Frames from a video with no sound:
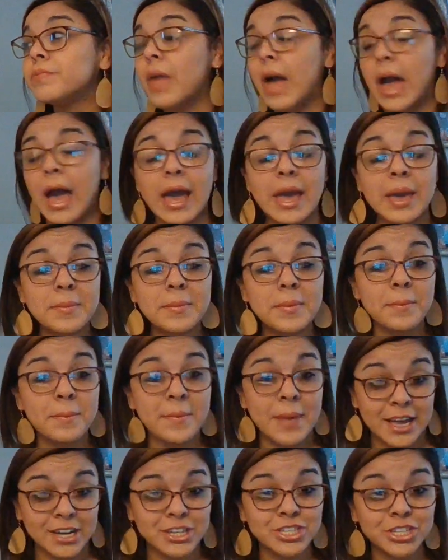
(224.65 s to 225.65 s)
I'm
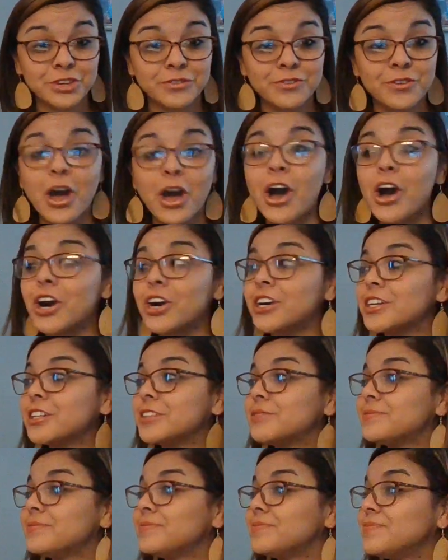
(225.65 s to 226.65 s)
Magic Frog.
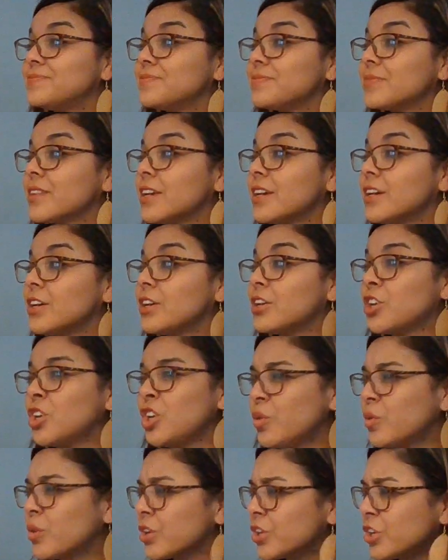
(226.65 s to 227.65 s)

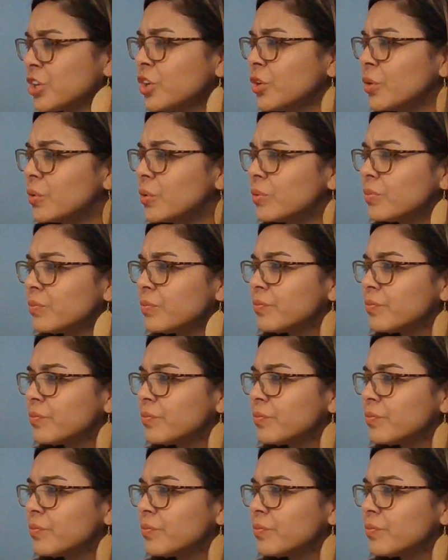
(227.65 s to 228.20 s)
Who are you?